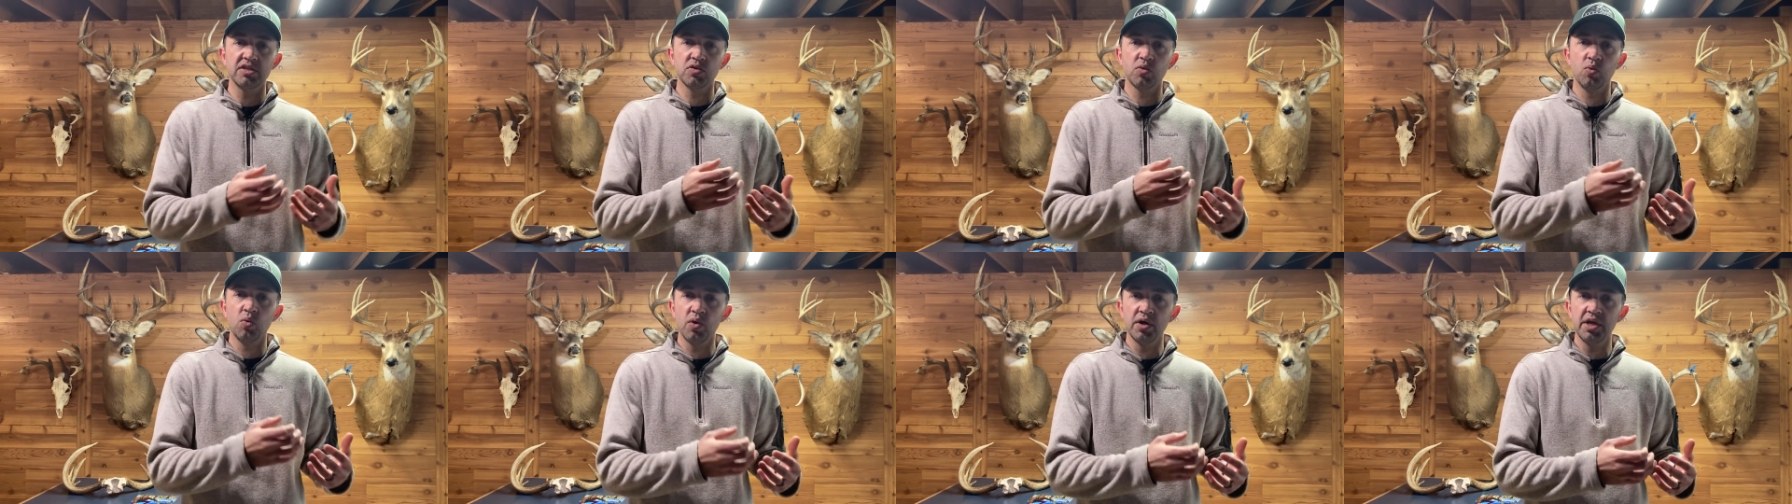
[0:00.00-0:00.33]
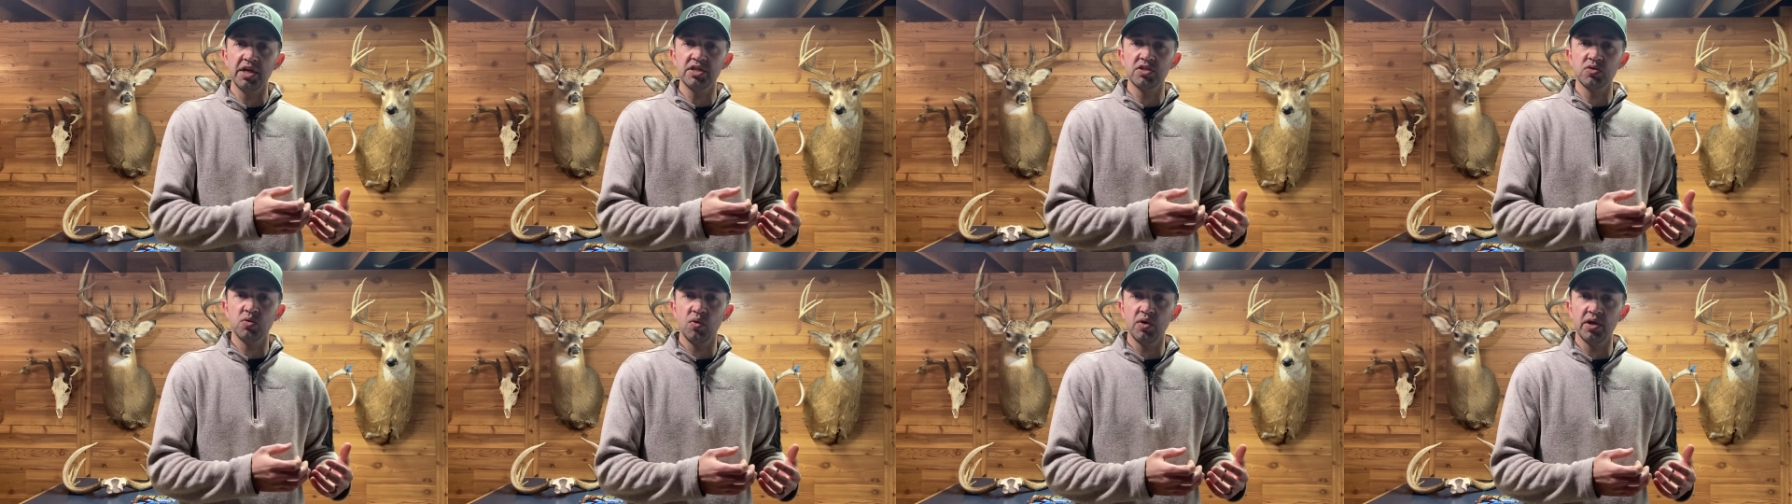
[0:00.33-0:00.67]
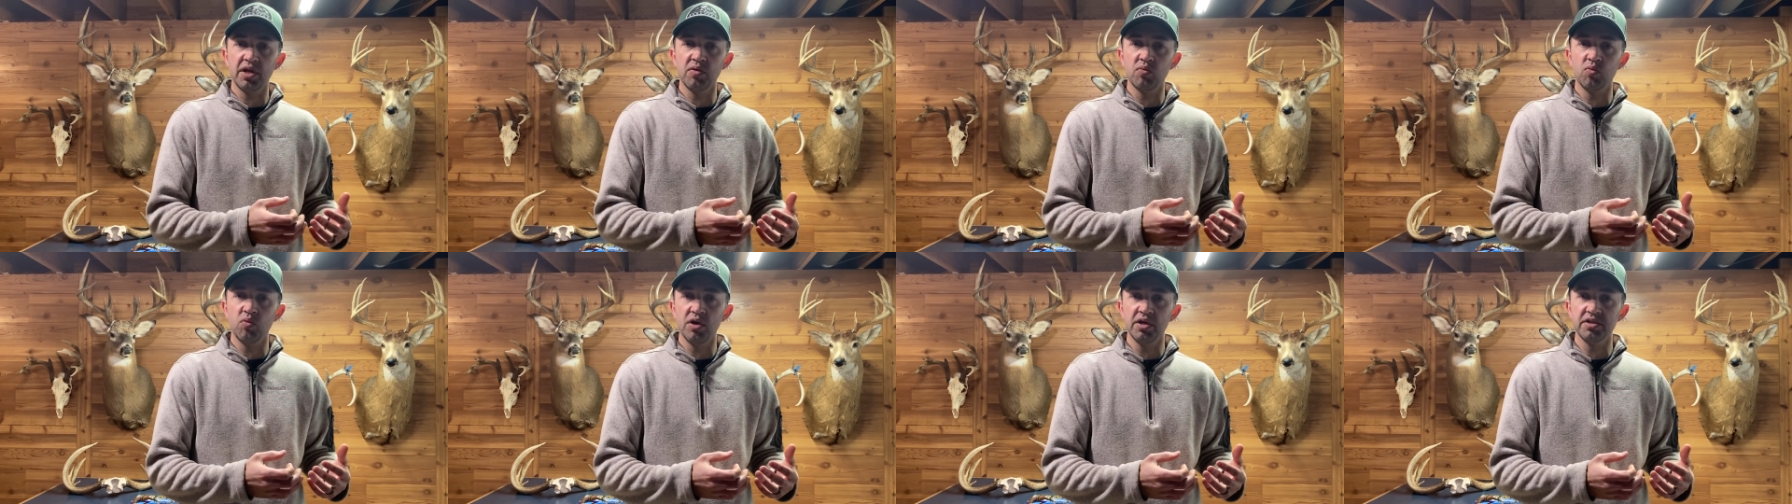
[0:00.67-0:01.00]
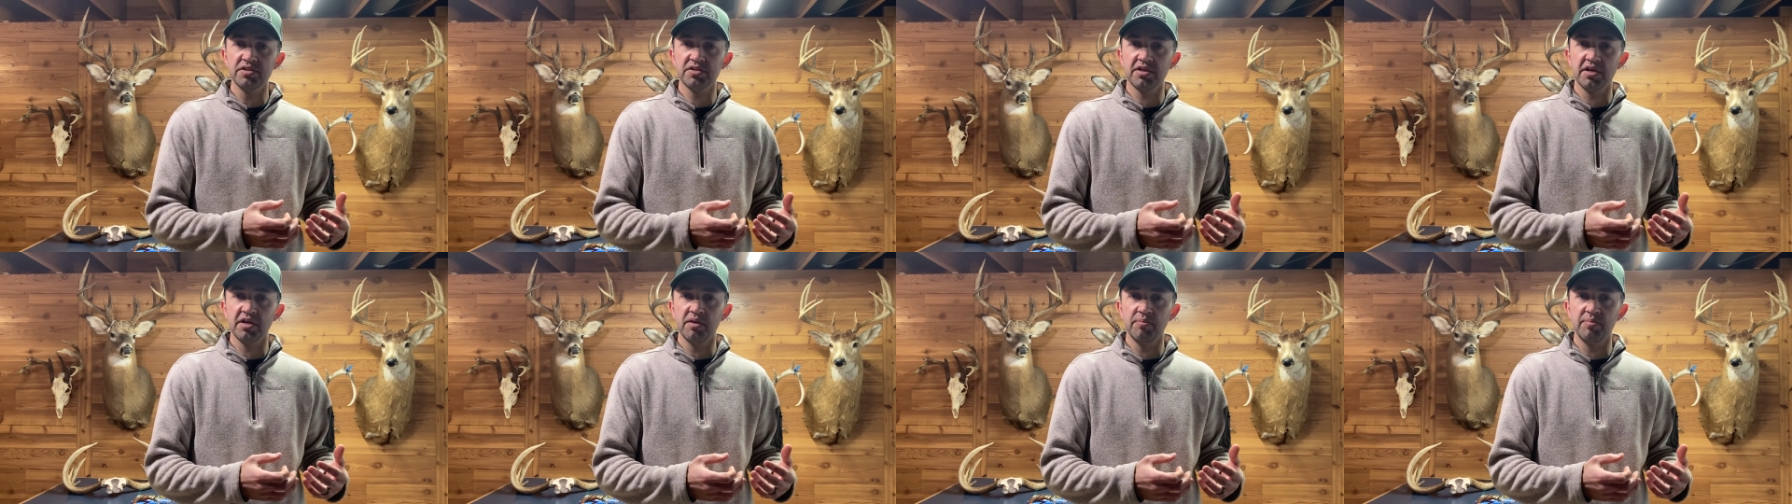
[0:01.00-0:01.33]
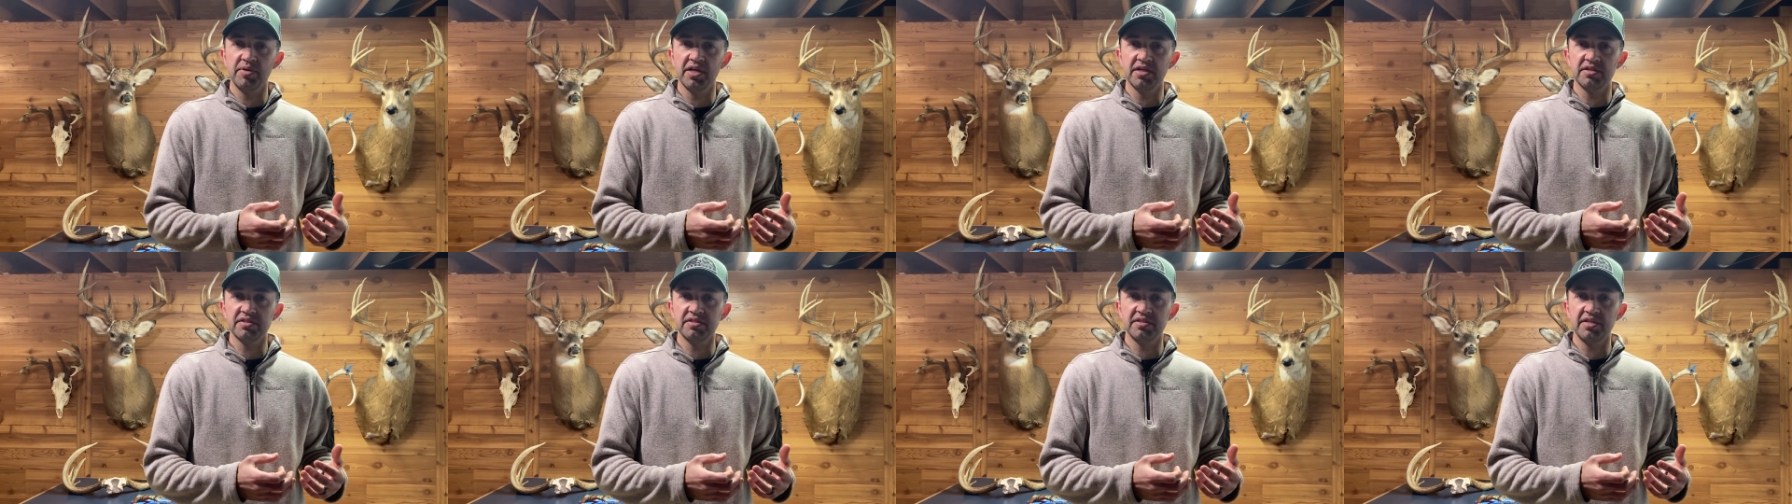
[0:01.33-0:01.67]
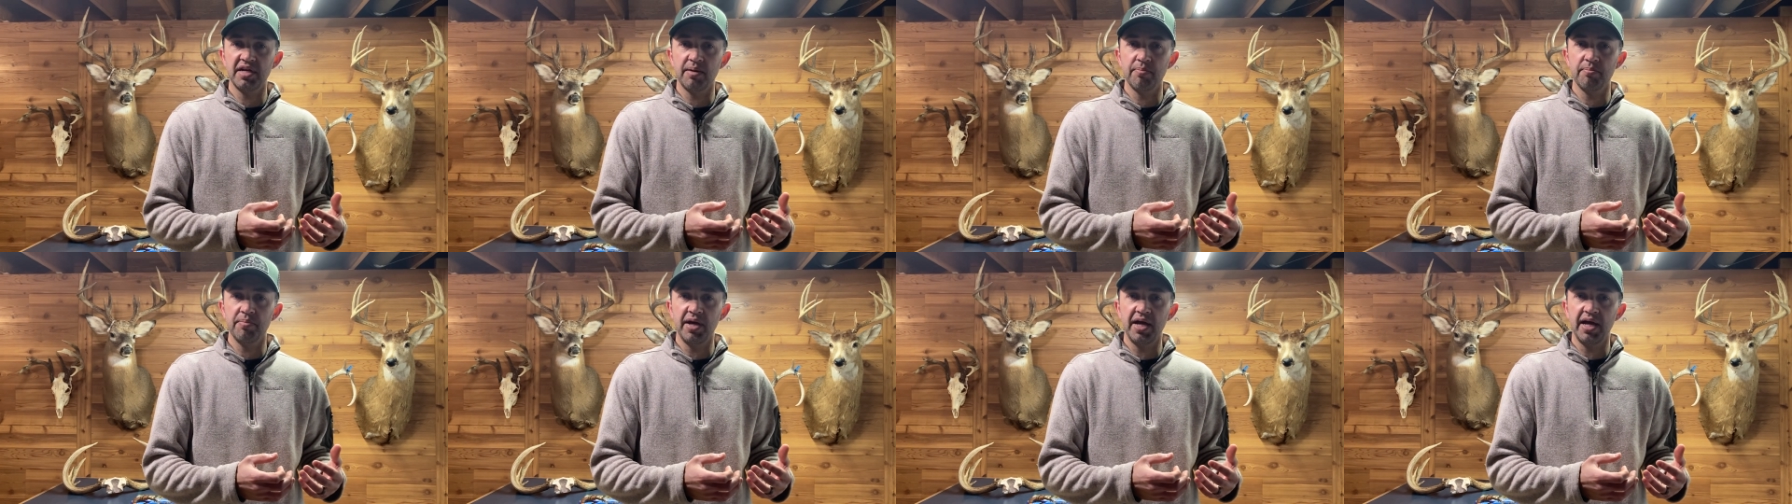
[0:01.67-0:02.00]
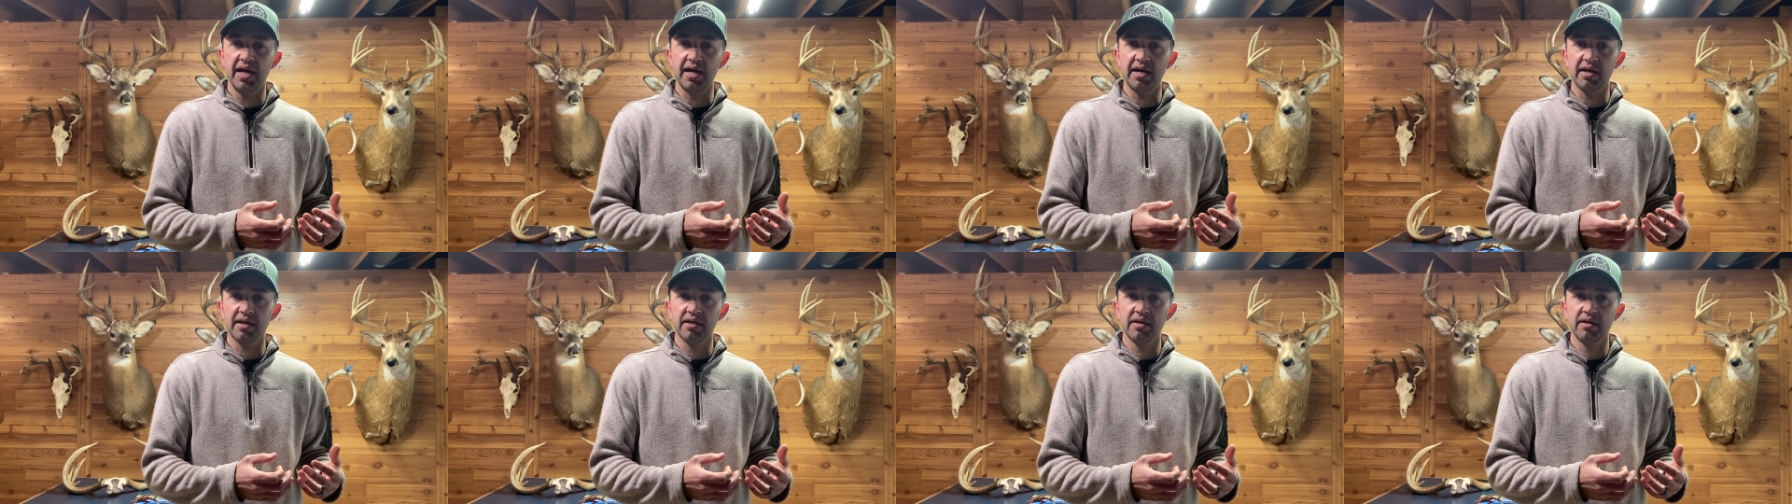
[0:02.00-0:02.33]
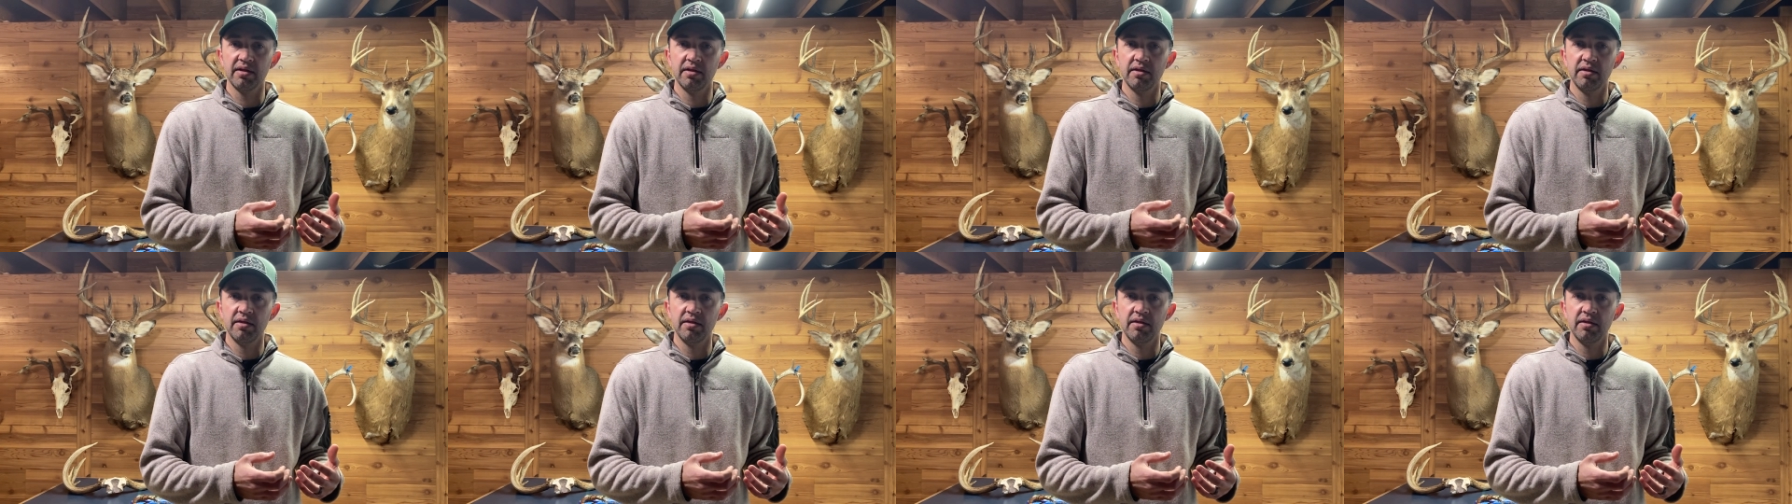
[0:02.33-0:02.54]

2021 is going to be a step back.